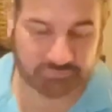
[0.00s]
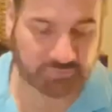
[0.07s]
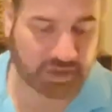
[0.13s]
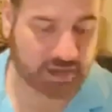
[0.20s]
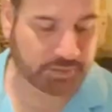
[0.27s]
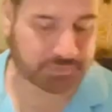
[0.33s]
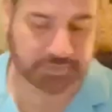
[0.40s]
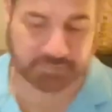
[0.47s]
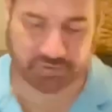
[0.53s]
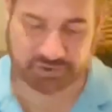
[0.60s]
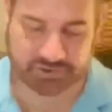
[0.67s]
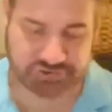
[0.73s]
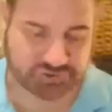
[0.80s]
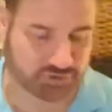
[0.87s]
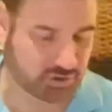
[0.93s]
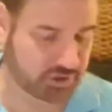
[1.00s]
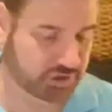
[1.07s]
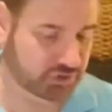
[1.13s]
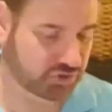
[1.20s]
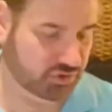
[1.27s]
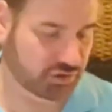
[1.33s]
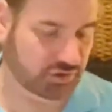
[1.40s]
I'm going to put his drawing
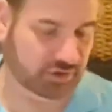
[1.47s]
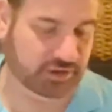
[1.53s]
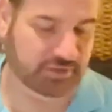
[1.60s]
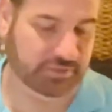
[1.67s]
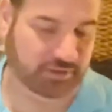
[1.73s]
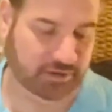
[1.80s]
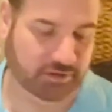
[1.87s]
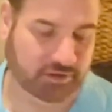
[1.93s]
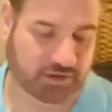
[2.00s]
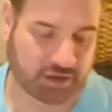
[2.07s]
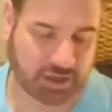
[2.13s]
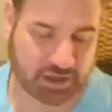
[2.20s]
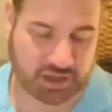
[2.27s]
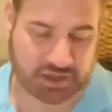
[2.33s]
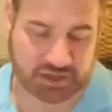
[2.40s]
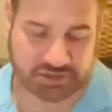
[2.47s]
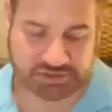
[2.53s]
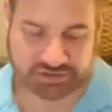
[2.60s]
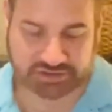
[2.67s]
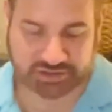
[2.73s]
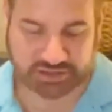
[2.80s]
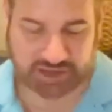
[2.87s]
journal in there. So
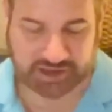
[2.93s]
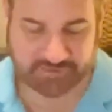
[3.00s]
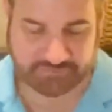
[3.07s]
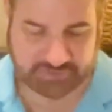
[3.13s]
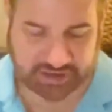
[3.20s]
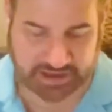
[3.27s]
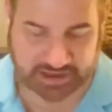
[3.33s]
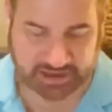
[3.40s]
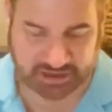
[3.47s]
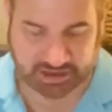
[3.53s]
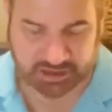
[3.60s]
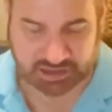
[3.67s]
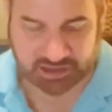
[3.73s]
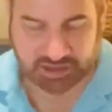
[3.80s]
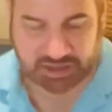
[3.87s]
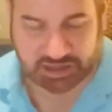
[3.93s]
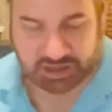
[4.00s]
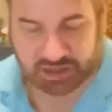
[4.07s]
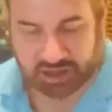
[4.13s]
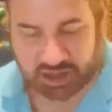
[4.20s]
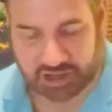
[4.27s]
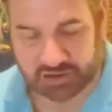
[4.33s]
he's going to have that.
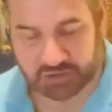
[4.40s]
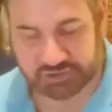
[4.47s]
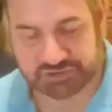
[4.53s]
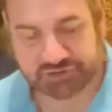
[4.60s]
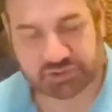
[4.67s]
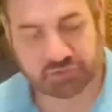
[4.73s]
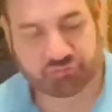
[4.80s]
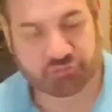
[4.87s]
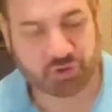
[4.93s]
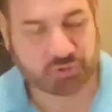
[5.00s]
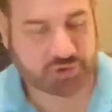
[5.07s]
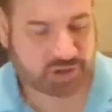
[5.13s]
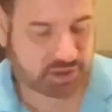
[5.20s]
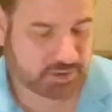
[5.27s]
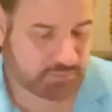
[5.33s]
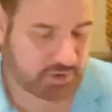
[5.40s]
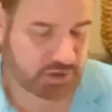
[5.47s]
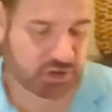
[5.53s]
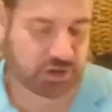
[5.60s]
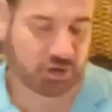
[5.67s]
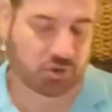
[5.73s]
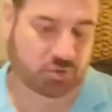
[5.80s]
I also wrote him a
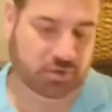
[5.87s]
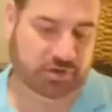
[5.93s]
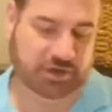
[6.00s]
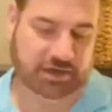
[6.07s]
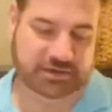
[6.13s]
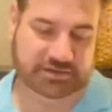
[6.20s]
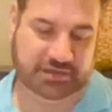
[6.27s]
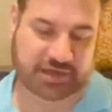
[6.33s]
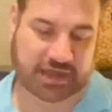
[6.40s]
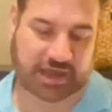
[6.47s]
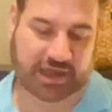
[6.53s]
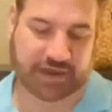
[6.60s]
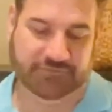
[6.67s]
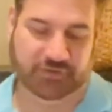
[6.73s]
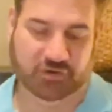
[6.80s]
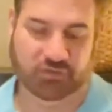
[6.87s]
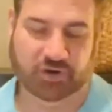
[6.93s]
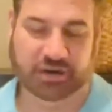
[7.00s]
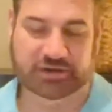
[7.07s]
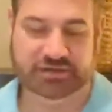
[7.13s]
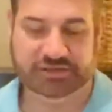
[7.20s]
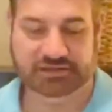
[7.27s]
note and I said, have a
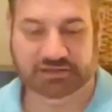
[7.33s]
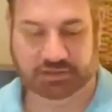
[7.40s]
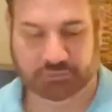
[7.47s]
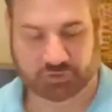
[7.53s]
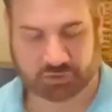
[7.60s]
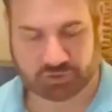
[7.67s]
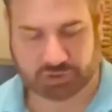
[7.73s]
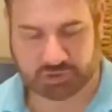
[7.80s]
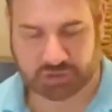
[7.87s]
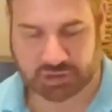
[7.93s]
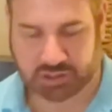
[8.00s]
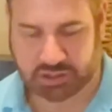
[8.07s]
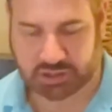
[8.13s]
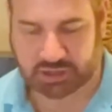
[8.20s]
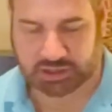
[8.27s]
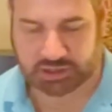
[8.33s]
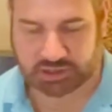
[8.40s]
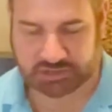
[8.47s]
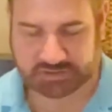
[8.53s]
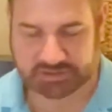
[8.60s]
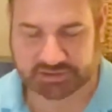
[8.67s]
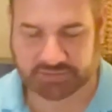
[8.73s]
great summer.
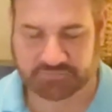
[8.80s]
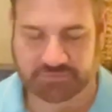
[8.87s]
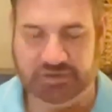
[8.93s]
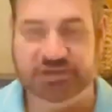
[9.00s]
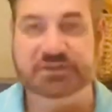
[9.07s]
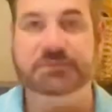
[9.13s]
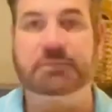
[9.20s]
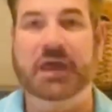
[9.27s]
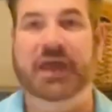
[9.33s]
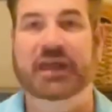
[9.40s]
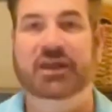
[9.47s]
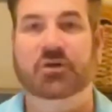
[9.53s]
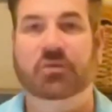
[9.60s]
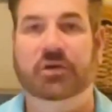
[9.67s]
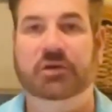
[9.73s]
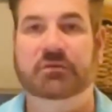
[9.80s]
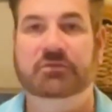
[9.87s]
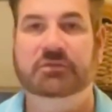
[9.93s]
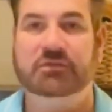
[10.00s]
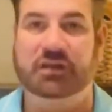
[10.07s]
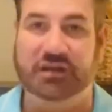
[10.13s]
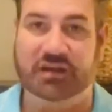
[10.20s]
It's of this penguin.
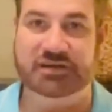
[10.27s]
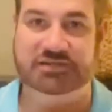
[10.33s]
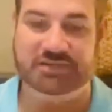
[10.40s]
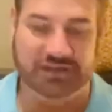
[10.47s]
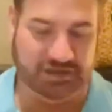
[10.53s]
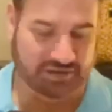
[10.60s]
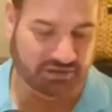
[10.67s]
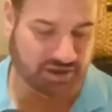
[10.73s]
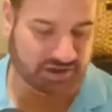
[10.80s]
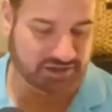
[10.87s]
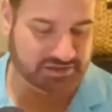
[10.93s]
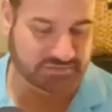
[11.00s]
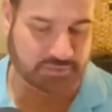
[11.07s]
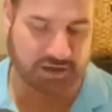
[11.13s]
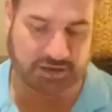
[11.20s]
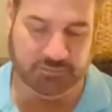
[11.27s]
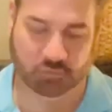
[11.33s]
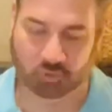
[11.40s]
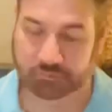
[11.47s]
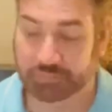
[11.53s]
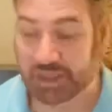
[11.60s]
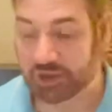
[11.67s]
Like I said, he likes
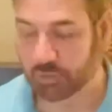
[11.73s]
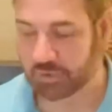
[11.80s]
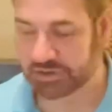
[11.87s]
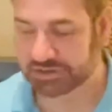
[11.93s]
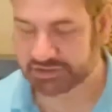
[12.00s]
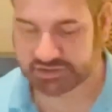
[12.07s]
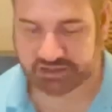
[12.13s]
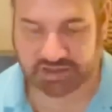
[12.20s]
penguins.